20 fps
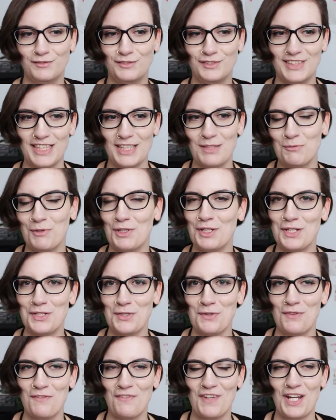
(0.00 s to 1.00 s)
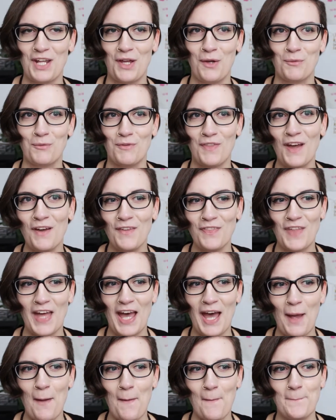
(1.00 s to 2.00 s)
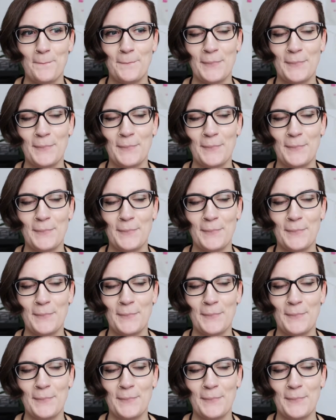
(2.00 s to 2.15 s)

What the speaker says: didn't want to do the video without that,